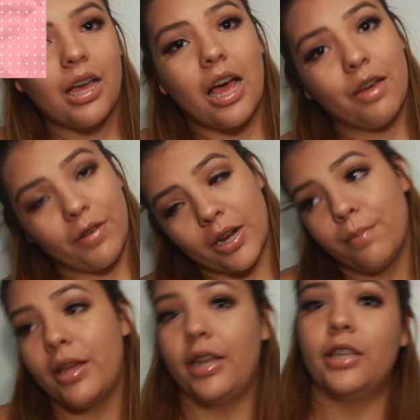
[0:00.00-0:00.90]
I
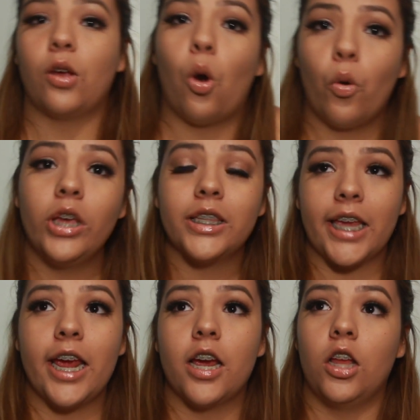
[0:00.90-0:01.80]
recommend is always
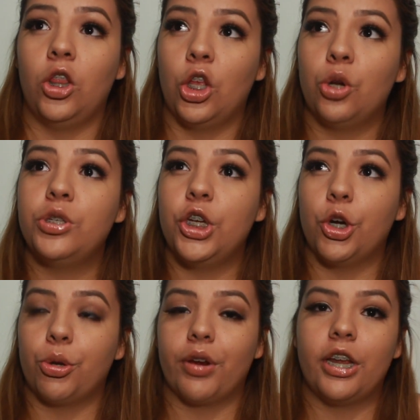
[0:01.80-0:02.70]
take a little
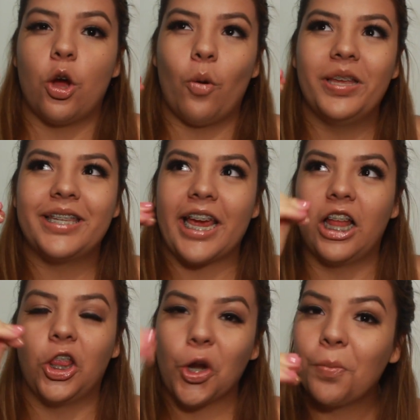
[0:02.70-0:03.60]
deodorant, always take
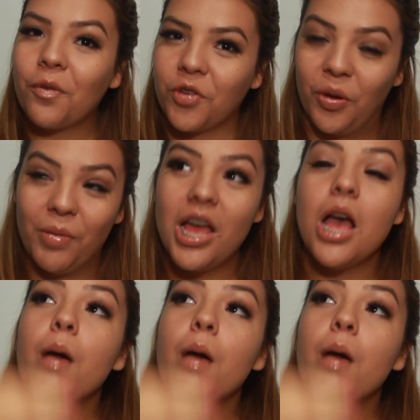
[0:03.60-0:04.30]
a little perfume,